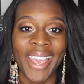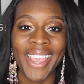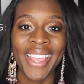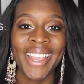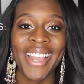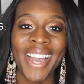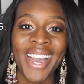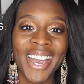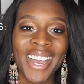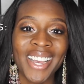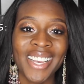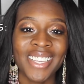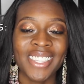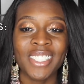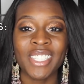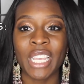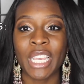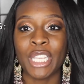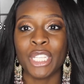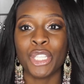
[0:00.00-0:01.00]
Hey
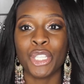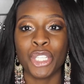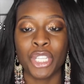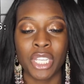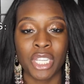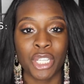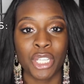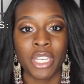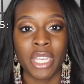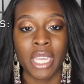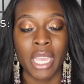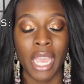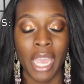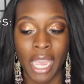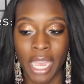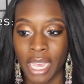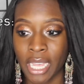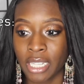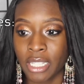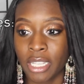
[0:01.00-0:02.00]
guys, it's Chi Chi
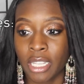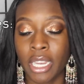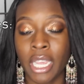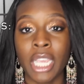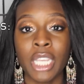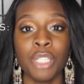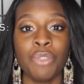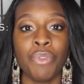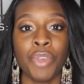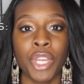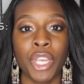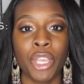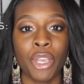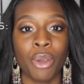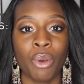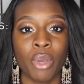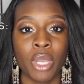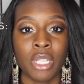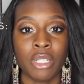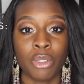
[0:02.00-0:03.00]
and today's
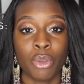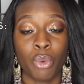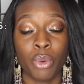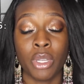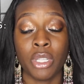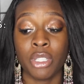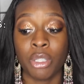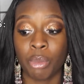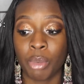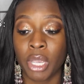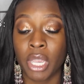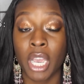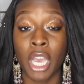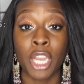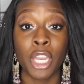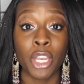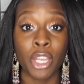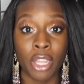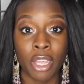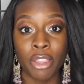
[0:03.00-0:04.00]
video is going to be
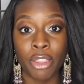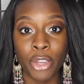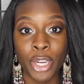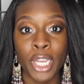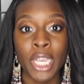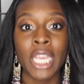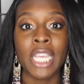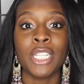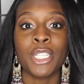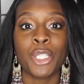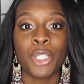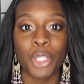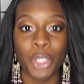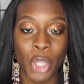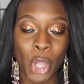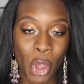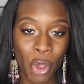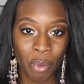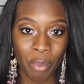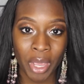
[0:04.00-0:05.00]
another
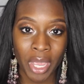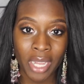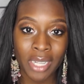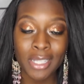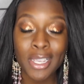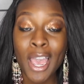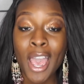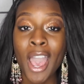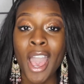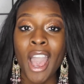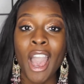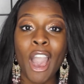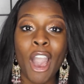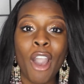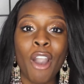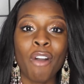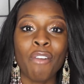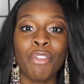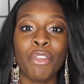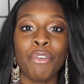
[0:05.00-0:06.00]
installment
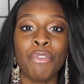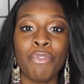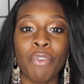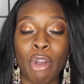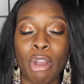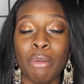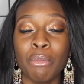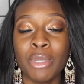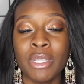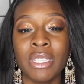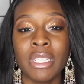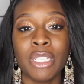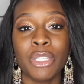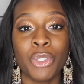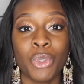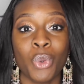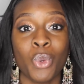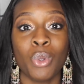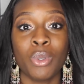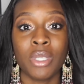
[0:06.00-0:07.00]
of the pharmacy
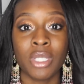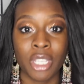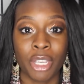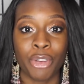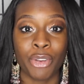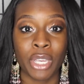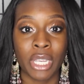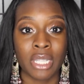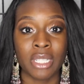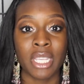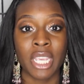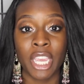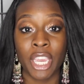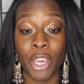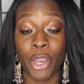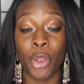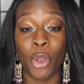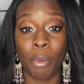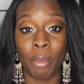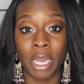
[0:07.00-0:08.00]
school series
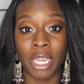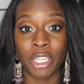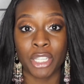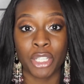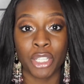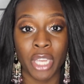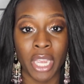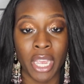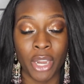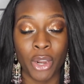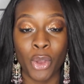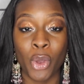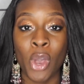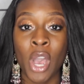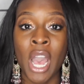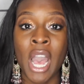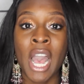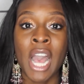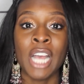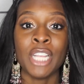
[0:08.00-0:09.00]
here on my channel.
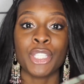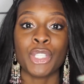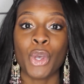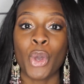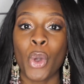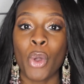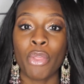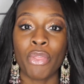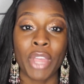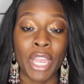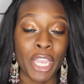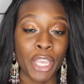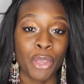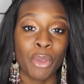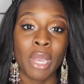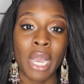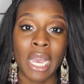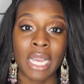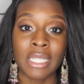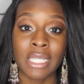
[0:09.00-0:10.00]
So thank
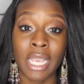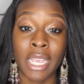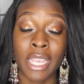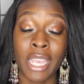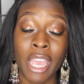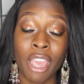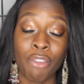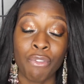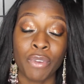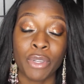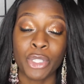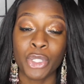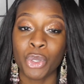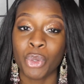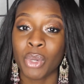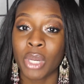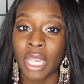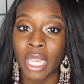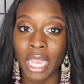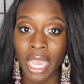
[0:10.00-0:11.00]
you guys again for
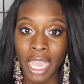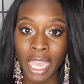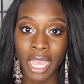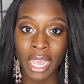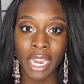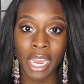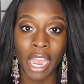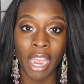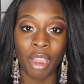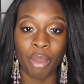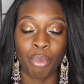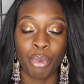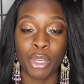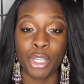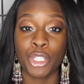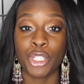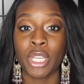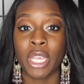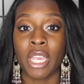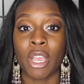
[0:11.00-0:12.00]
tuning in. I
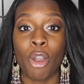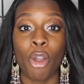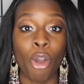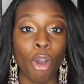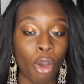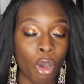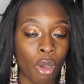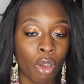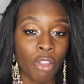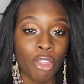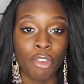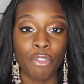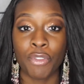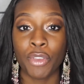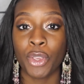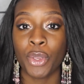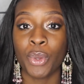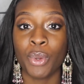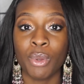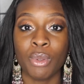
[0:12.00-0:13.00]
appreciate all the
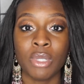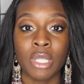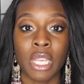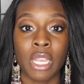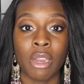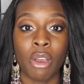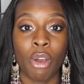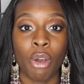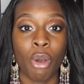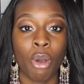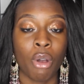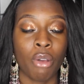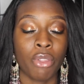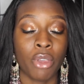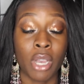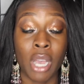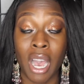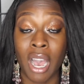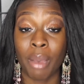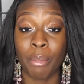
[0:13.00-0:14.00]
views and all
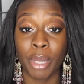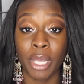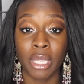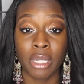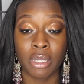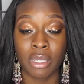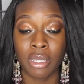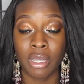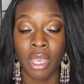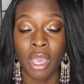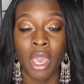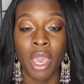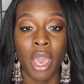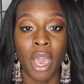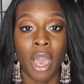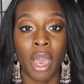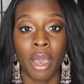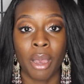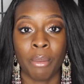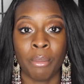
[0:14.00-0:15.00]
the comments
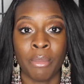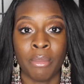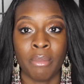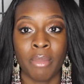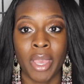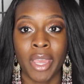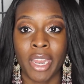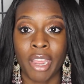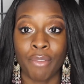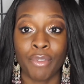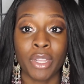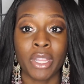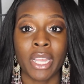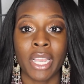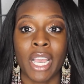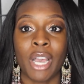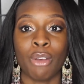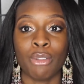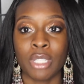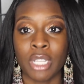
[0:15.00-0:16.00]
um, and
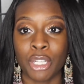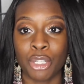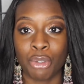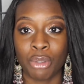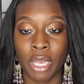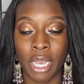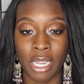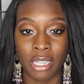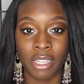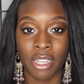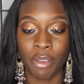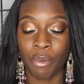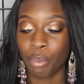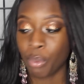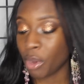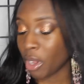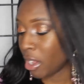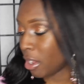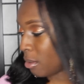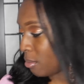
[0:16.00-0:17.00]
everything else that you guys have
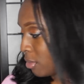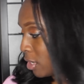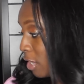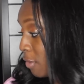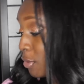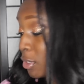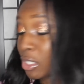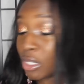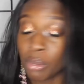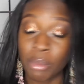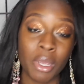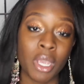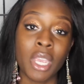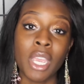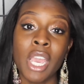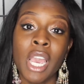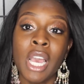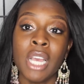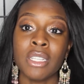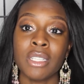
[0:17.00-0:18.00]
um, given to
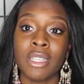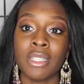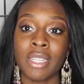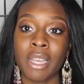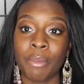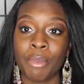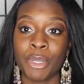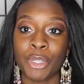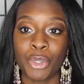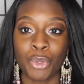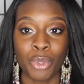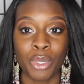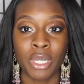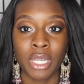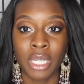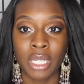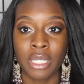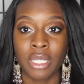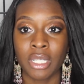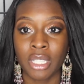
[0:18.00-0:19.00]
me since I've been doing
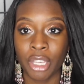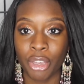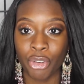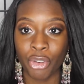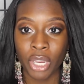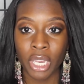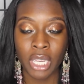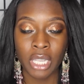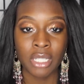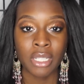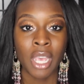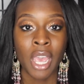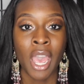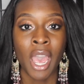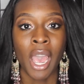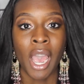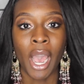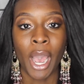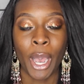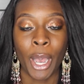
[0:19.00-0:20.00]
these series.
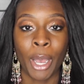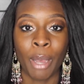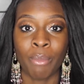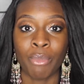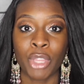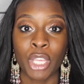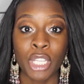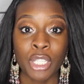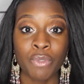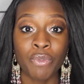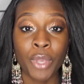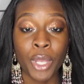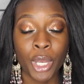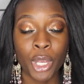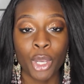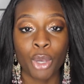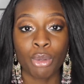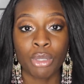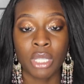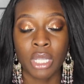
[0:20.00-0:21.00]
Um, this
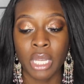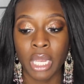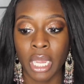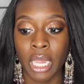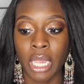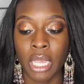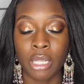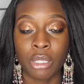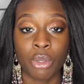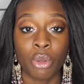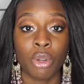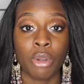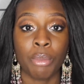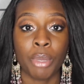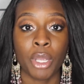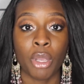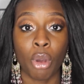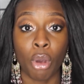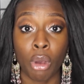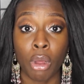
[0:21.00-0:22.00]
video today is going to
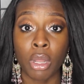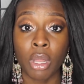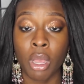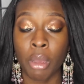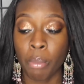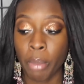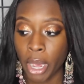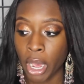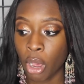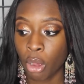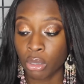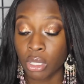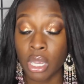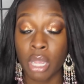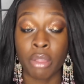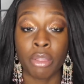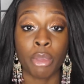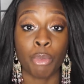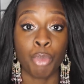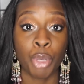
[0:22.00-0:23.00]
be all about
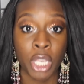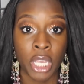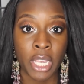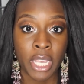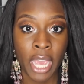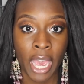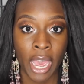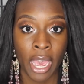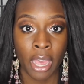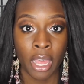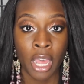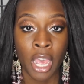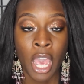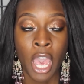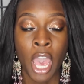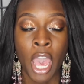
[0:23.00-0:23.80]
the PCAT.